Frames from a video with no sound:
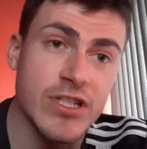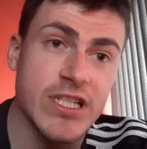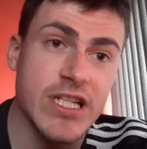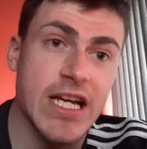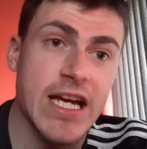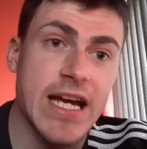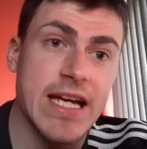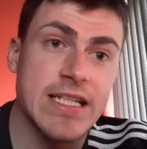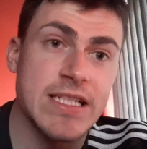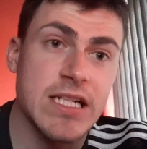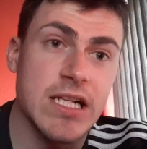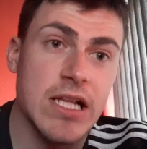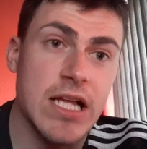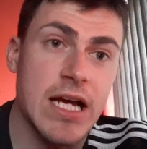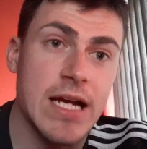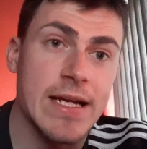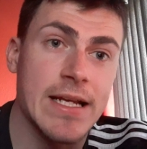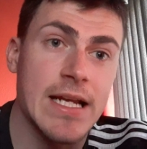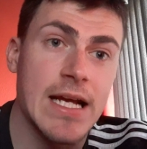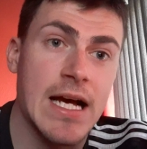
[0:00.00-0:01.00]
to get his
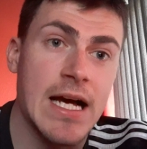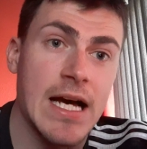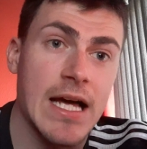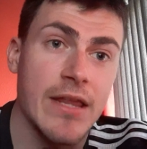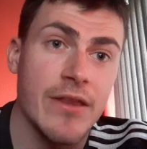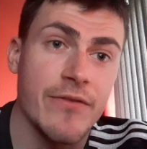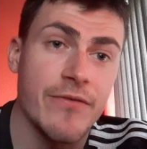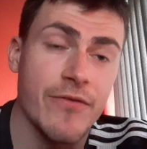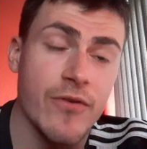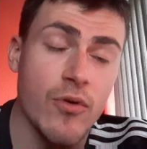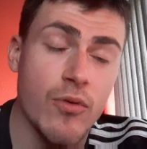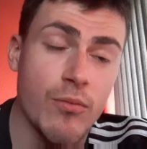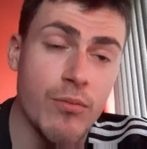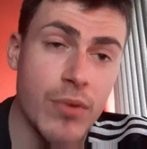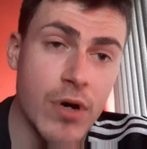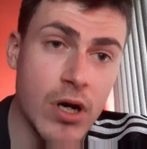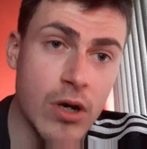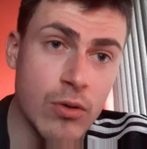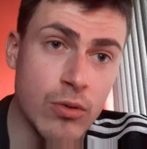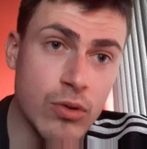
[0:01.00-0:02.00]
client out of the
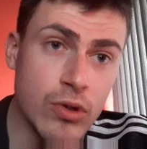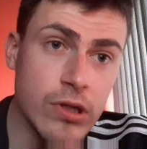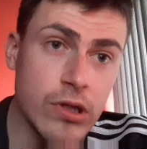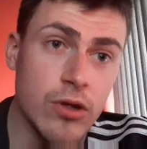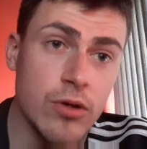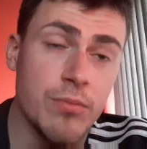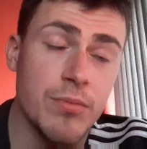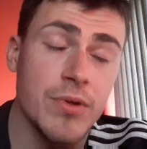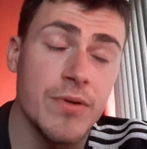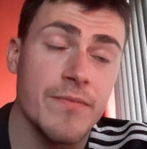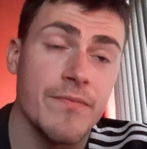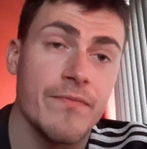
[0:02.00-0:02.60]
football club.